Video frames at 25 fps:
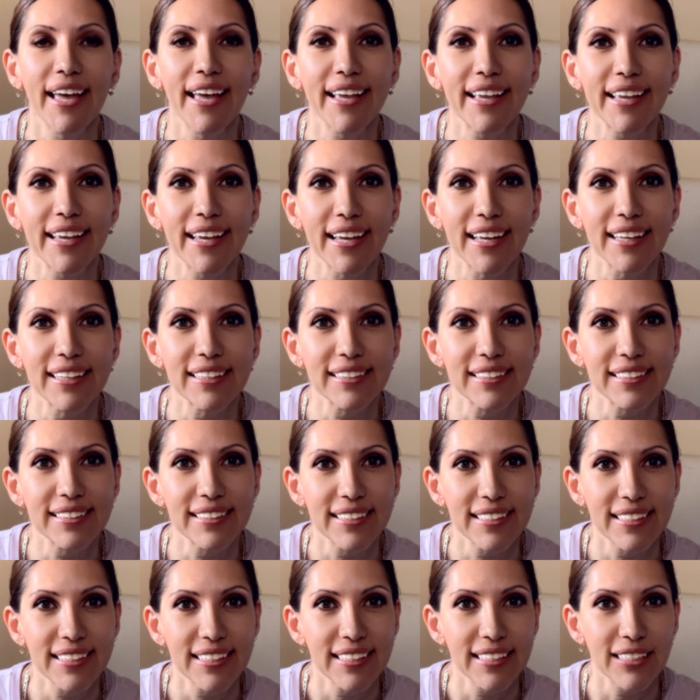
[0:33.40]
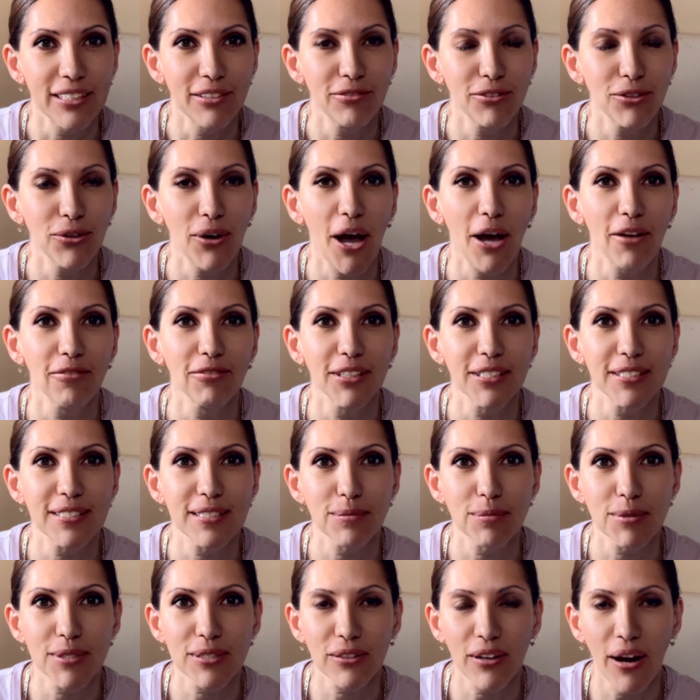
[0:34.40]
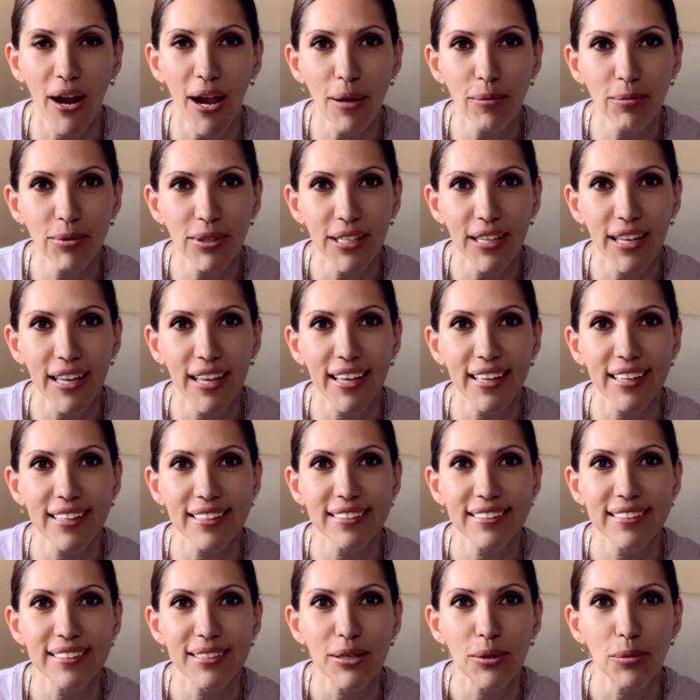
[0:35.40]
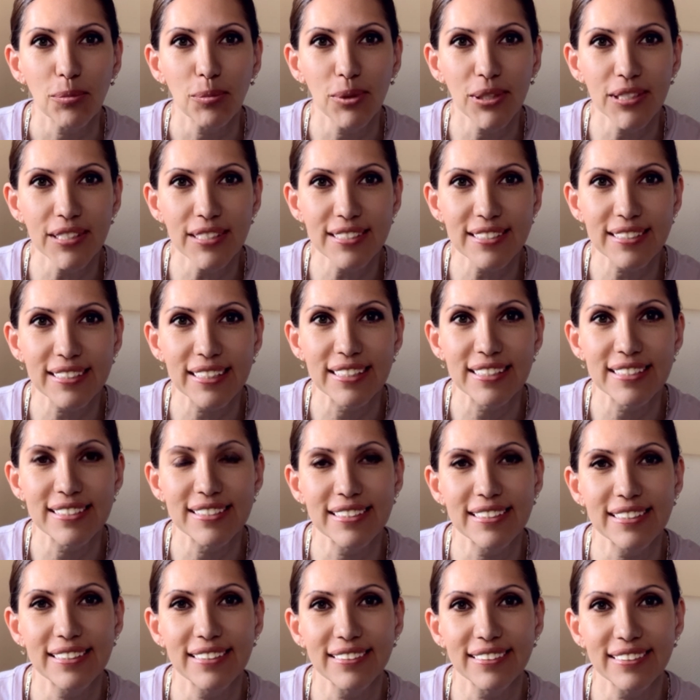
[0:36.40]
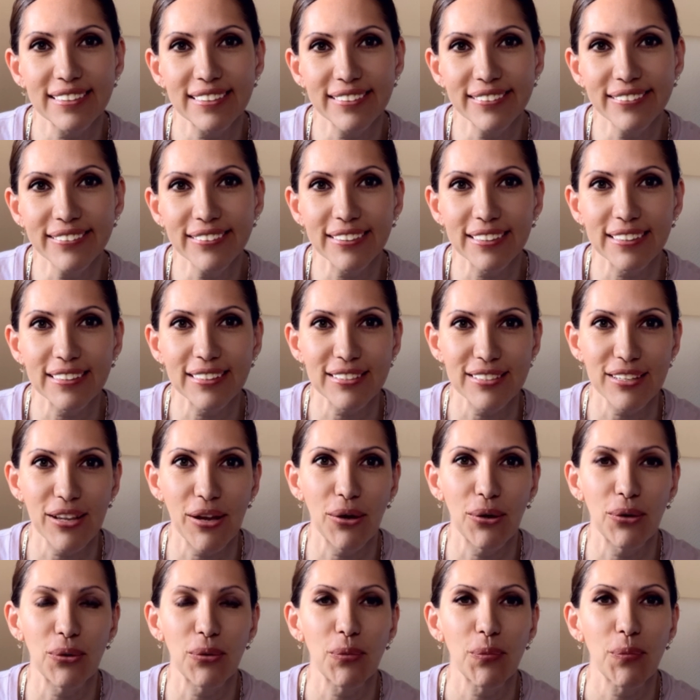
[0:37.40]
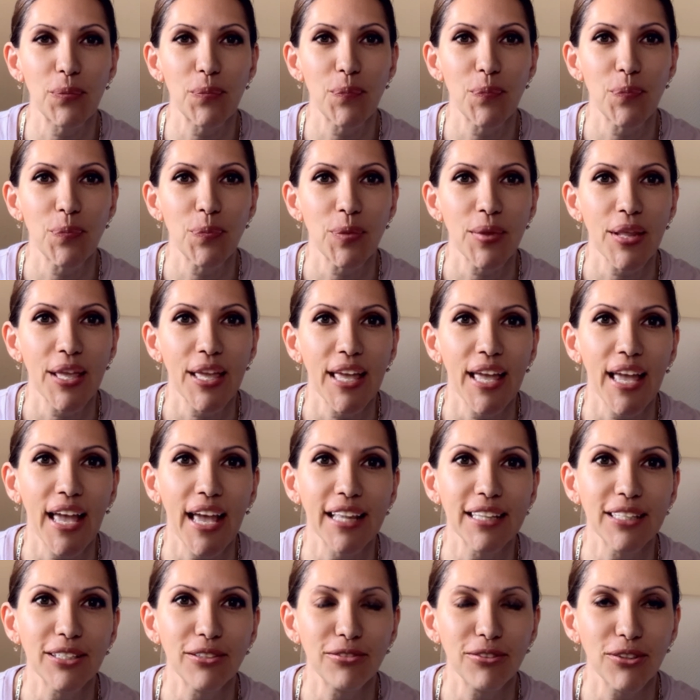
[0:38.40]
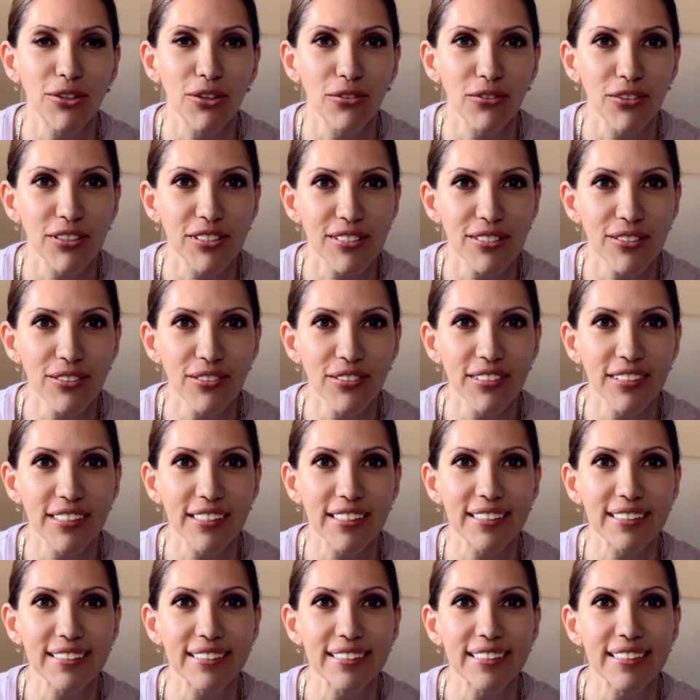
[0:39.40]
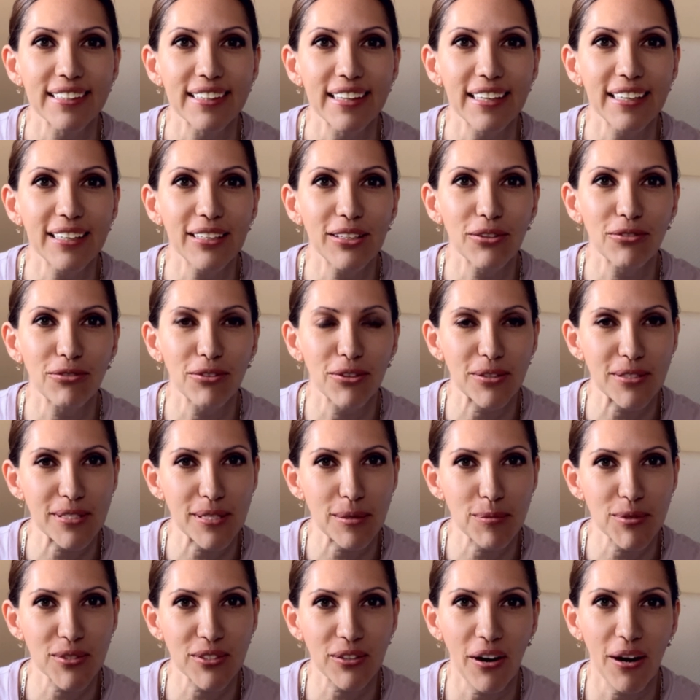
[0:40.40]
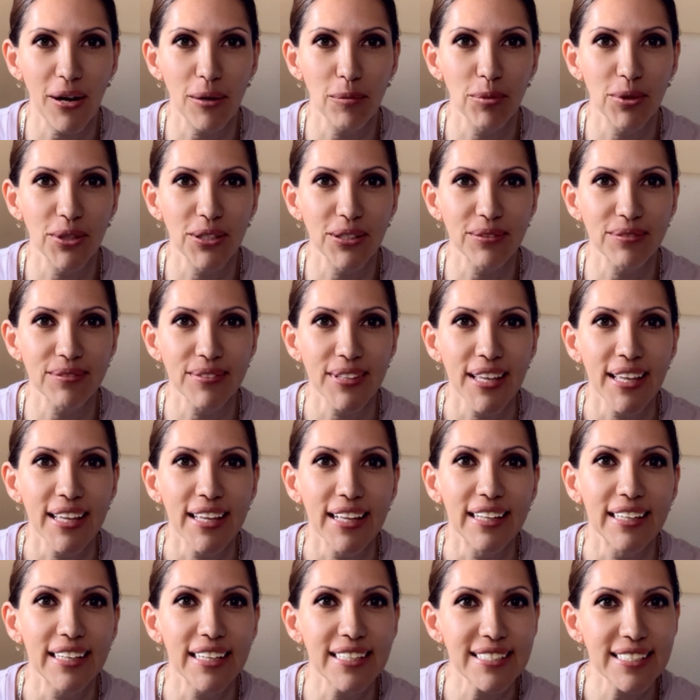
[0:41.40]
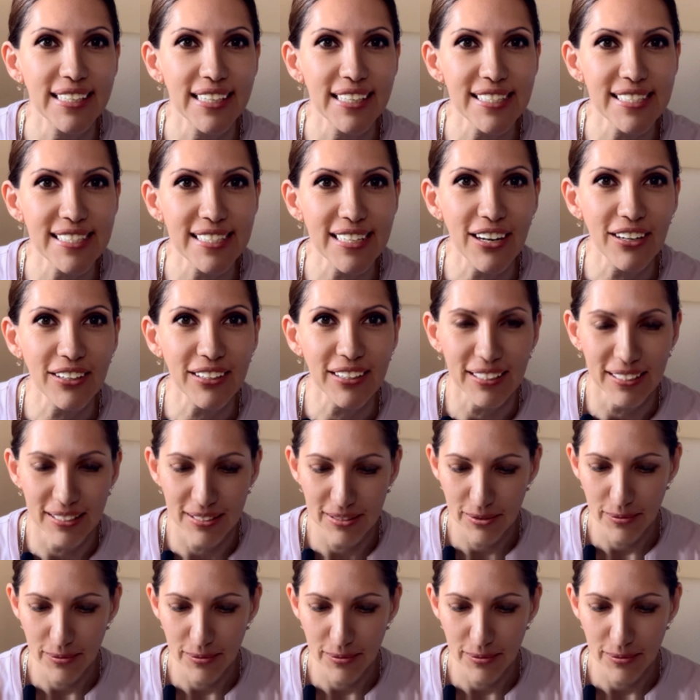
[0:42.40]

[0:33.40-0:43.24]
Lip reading: And if you have not subscribed yet, please consider doing so. And if you're returning, thank you for subscribing. Let's get started.